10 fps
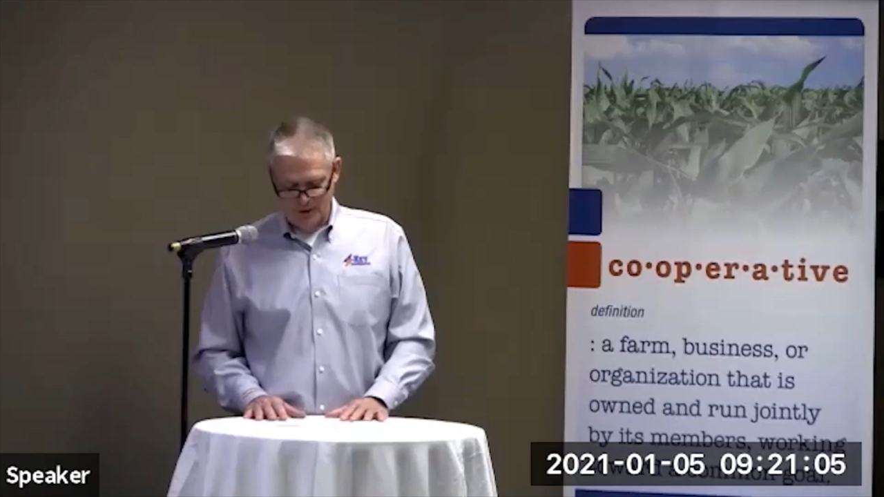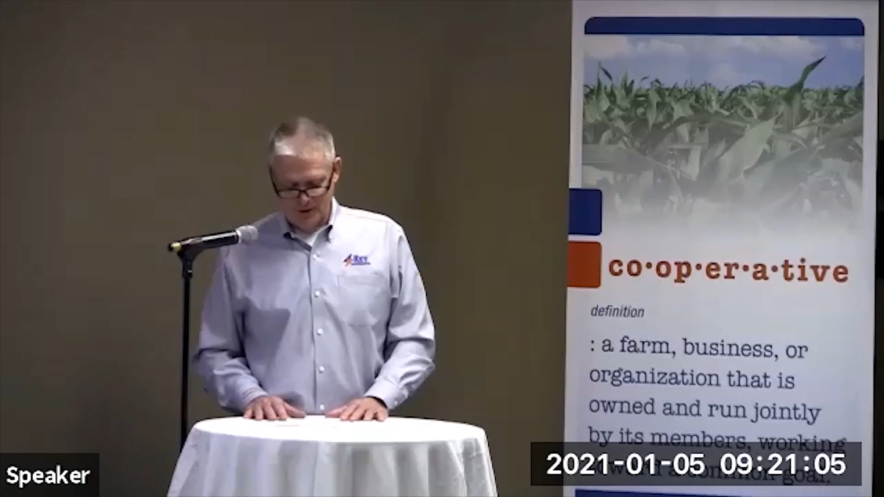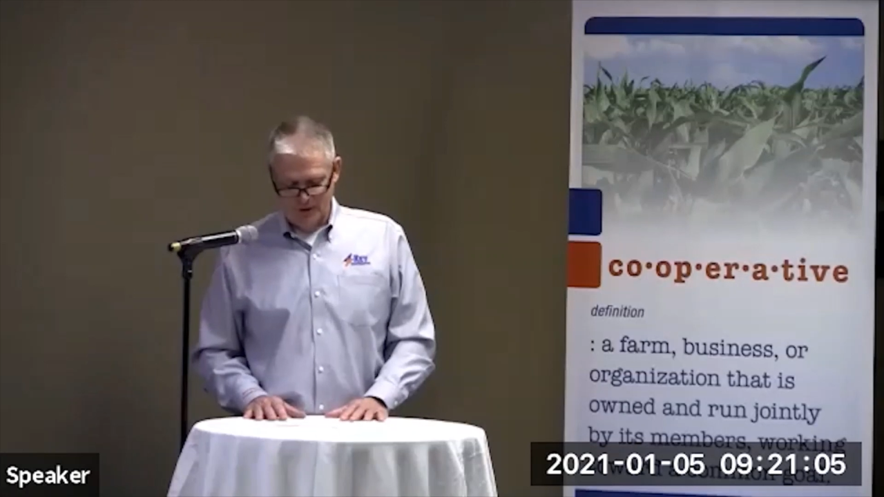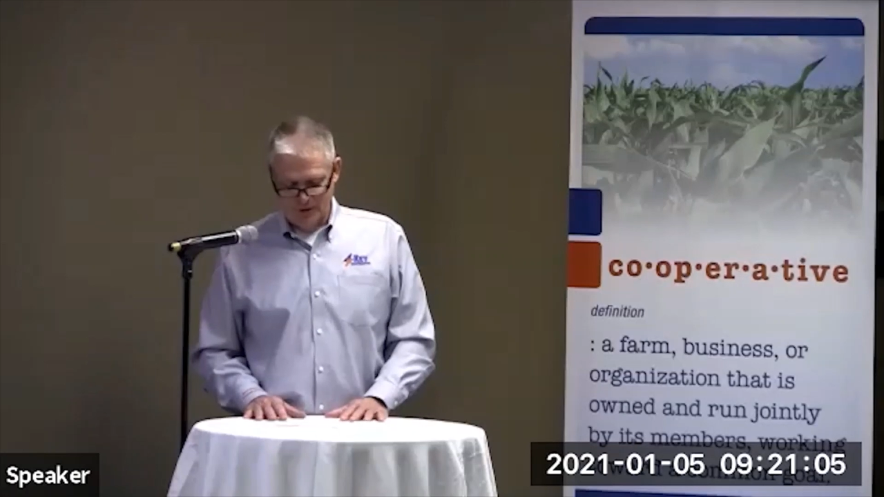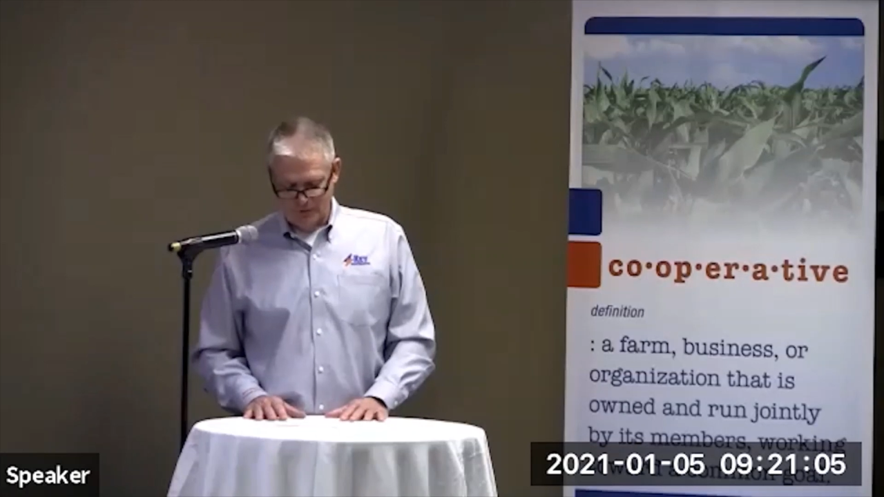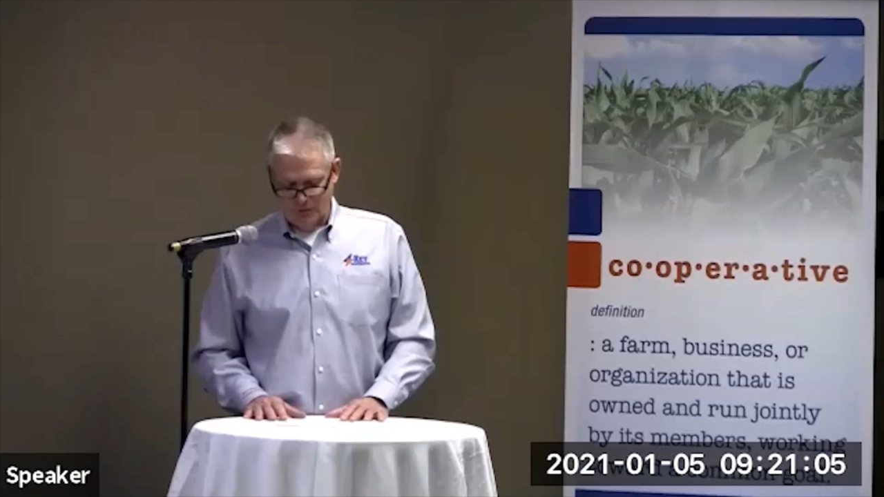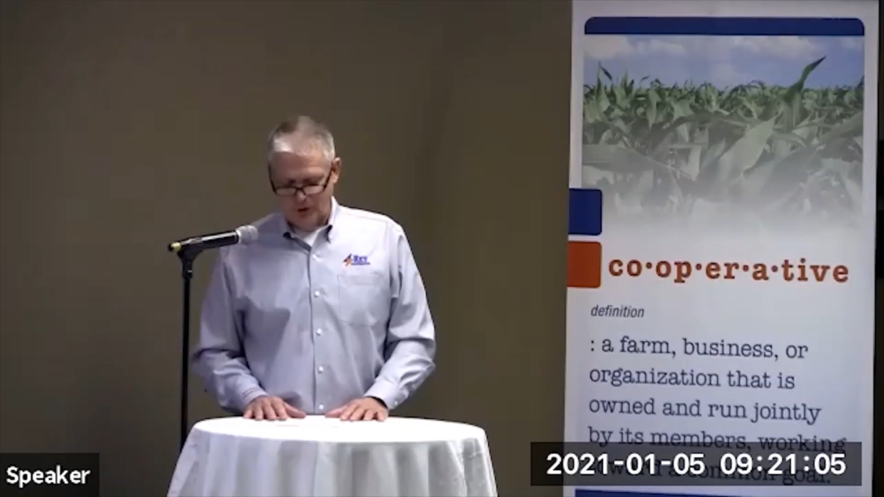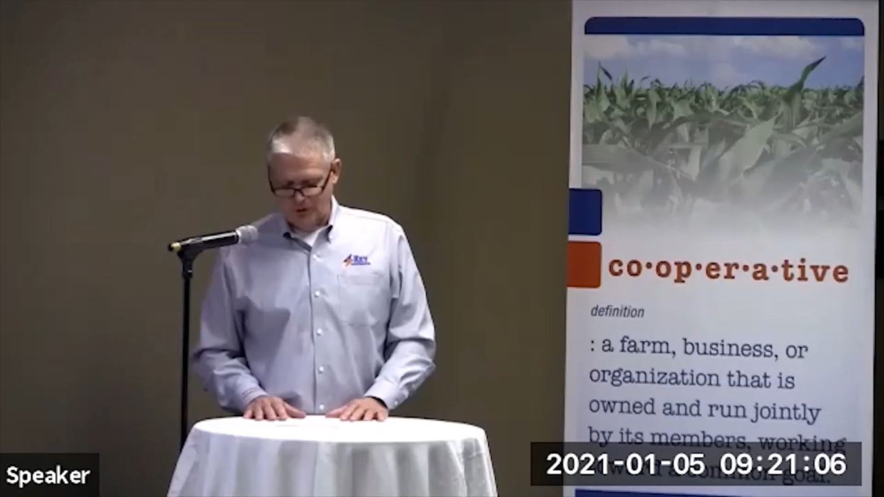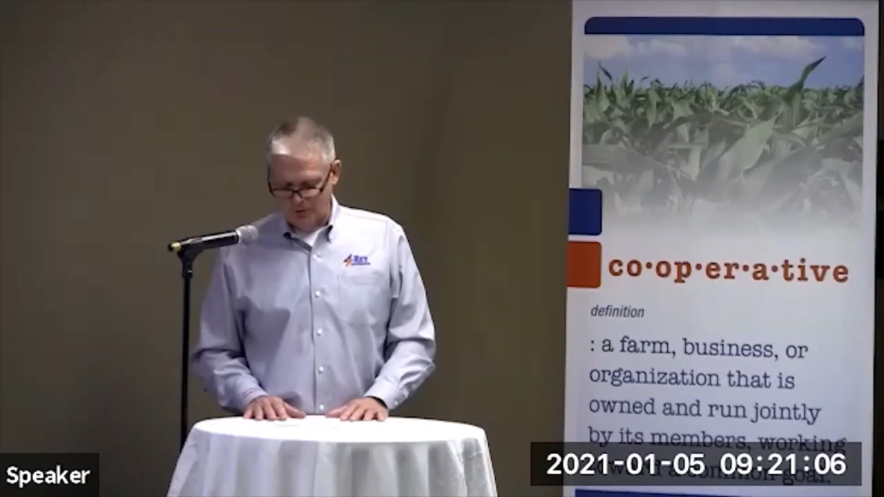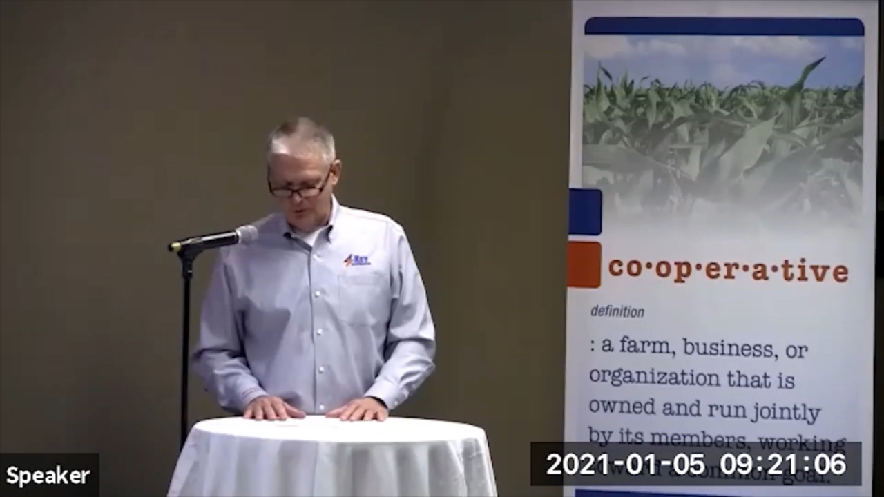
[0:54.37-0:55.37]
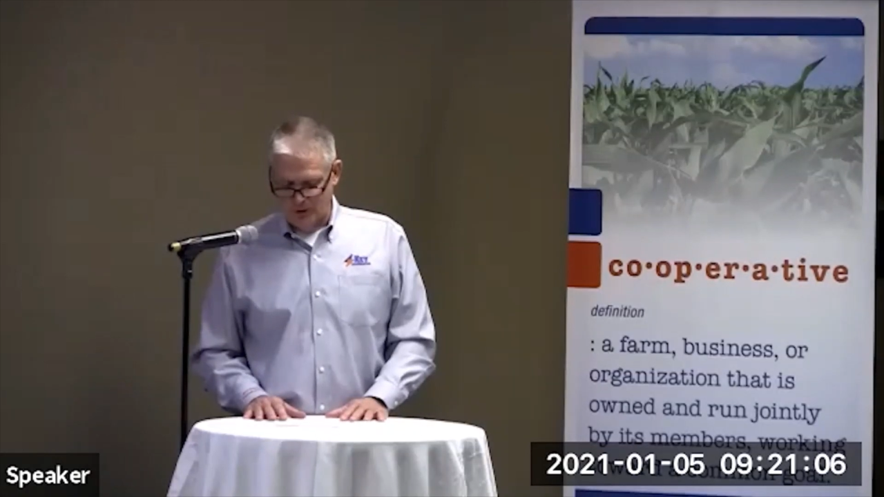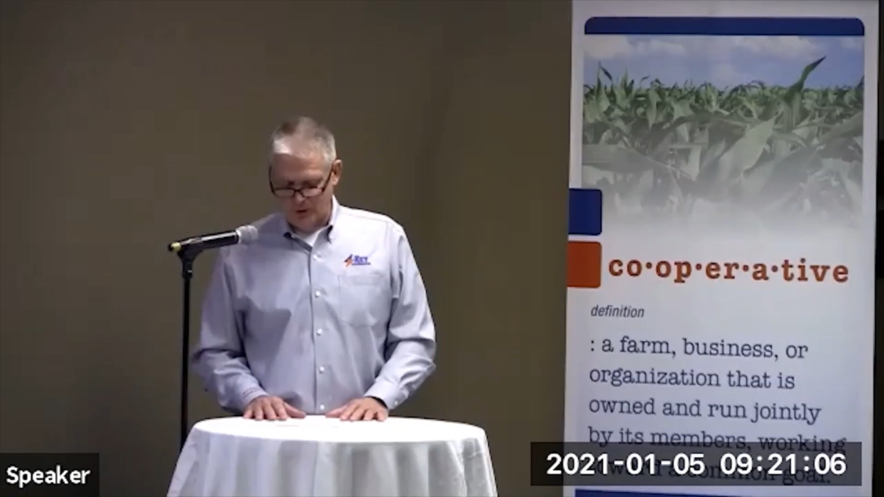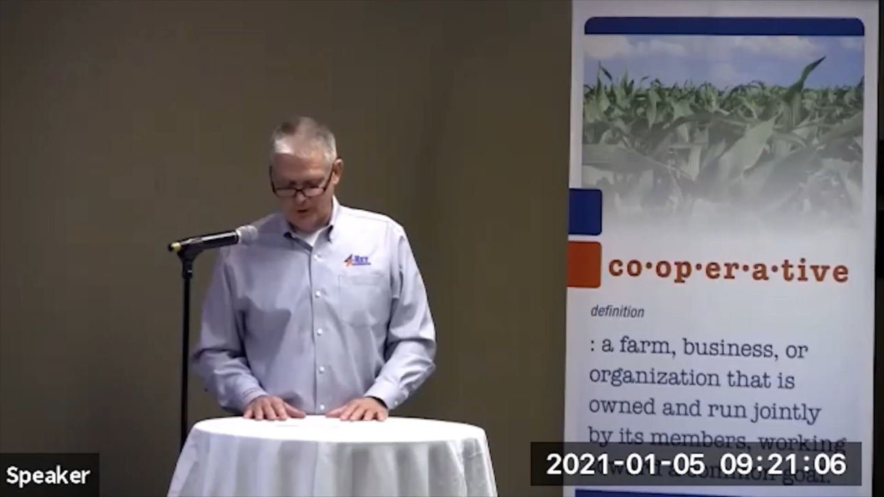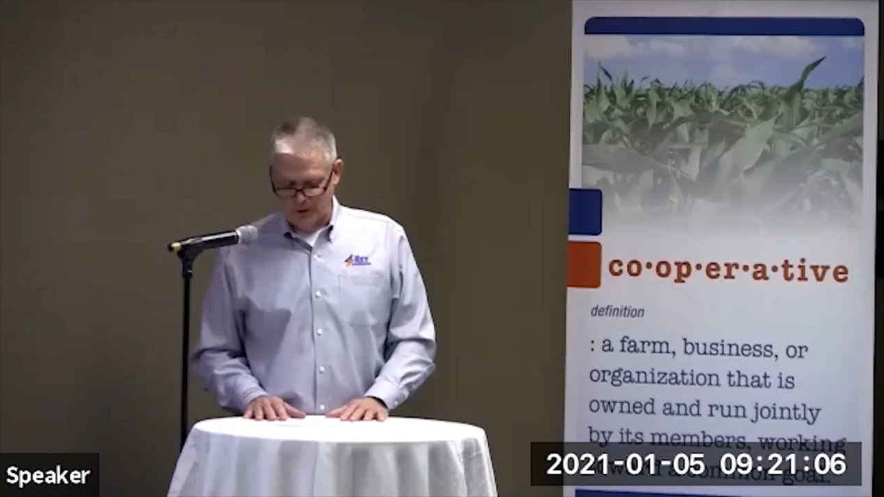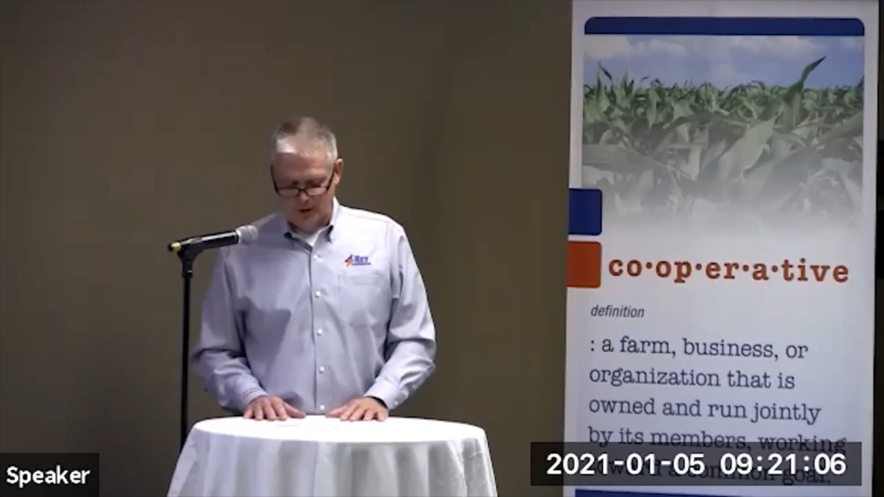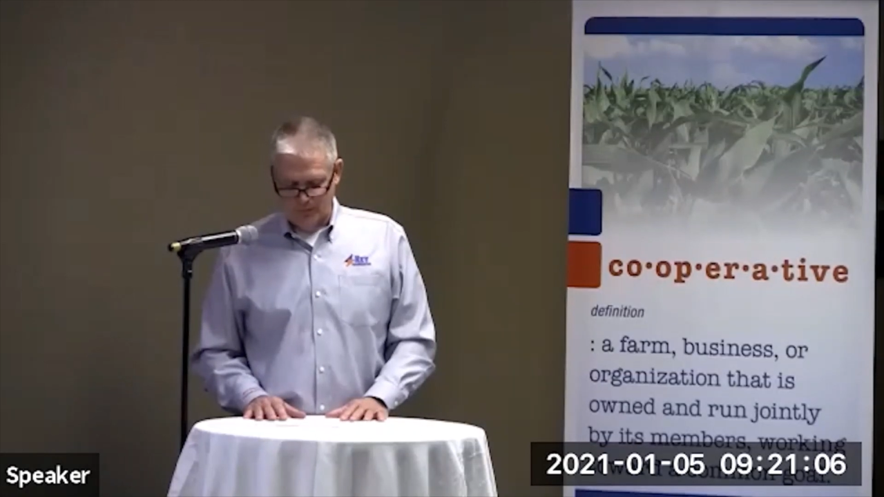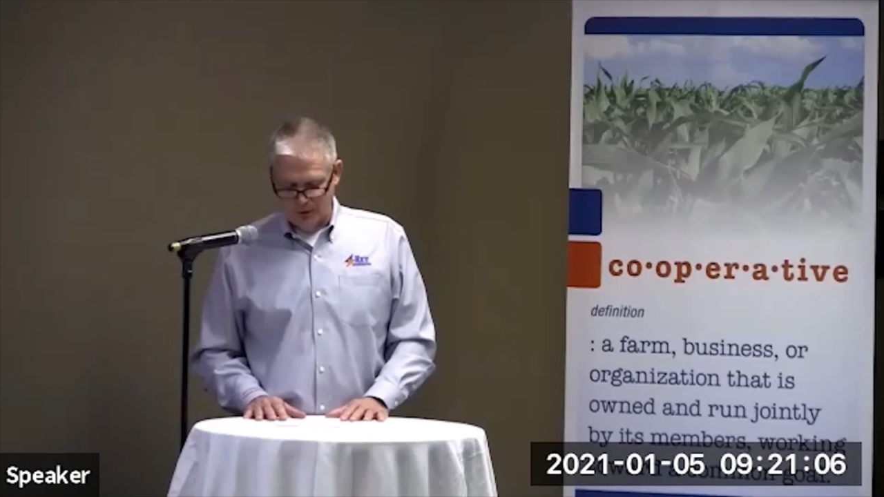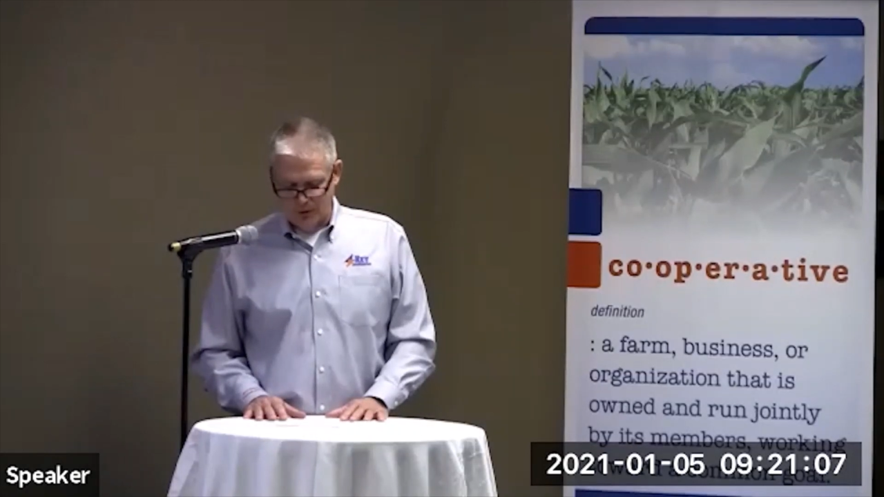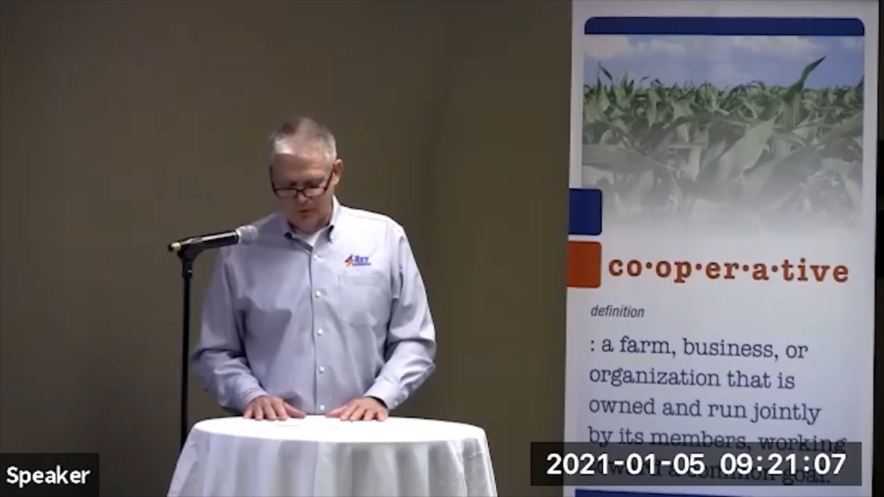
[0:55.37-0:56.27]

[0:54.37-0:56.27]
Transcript: struggles with getting that moved,